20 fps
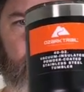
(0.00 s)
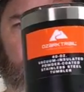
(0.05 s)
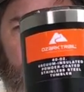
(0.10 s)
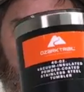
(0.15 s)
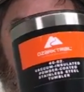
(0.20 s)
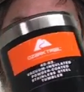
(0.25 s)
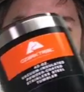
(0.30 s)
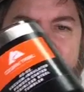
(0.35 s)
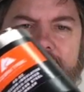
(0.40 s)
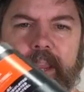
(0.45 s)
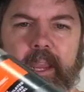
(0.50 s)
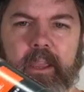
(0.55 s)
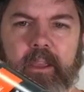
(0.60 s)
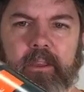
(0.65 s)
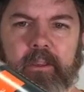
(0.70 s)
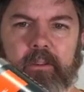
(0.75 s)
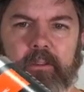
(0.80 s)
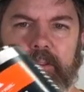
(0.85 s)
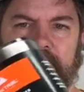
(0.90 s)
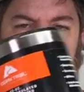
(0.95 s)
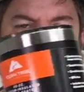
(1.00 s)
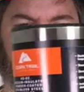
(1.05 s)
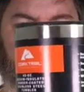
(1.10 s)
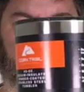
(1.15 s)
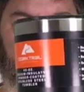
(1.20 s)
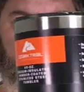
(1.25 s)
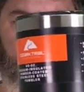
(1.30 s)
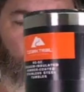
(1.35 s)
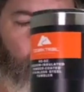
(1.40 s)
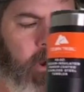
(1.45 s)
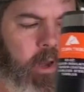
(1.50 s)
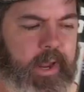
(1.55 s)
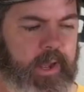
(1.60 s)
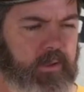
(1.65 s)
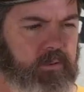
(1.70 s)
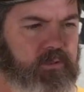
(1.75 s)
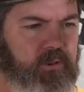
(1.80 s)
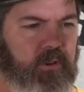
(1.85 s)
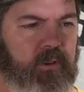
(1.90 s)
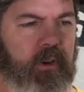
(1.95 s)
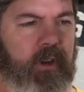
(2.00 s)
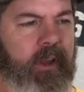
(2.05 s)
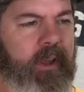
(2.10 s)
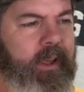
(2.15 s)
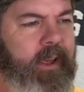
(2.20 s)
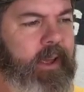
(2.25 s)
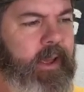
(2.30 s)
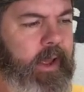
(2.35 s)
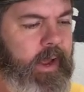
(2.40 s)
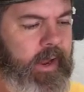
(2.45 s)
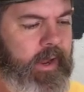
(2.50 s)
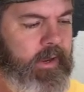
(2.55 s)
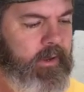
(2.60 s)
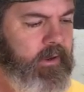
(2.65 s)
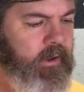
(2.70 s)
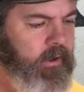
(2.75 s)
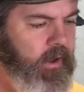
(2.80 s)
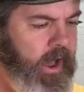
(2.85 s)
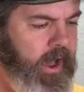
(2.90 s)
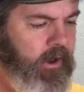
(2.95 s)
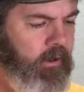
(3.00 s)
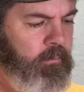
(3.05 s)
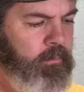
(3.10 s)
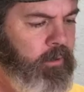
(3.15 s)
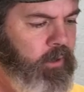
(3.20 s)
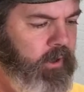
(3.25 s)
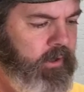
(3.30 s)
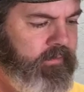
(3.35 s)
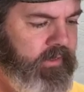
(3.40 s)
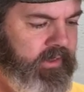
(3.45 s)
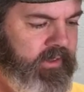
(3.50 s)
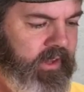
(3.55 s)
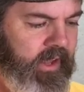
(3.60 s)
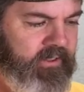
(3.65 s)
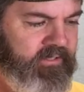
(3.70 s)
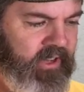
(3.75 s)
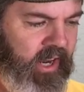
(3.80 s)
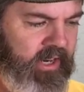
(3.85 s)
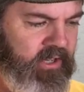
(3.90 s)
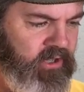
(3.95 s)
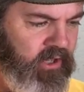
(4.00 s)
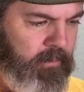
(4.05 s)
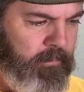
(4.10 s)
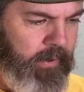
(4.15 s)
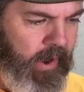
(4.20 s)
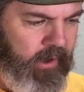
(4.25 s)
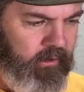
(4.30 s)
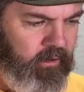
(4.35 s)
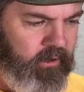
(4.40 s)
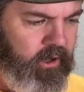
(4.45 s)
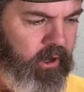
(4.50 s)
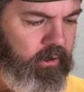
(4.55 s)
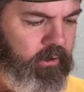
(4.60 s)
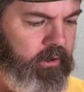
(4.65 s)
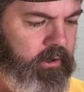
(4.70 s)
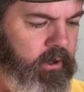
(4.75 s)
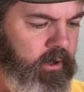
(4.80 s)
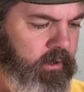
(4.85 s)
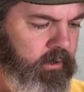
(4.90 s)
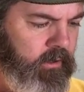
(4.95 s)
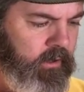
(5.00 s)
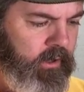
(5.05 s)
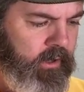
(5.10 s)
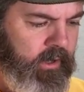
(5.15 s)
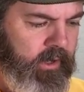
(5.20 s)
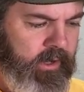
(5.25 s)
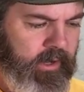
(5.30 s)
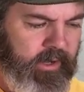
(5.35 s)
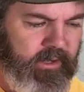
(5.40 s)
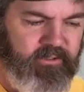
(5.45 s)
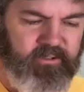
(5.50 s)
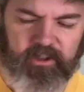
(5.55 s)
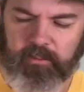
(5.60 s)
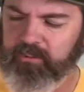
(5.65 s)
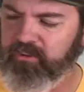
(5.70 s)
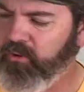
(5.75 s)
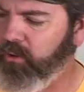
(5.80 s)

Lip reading: black 40 ouncer, and I don't believe that that's actually powder coated. It's some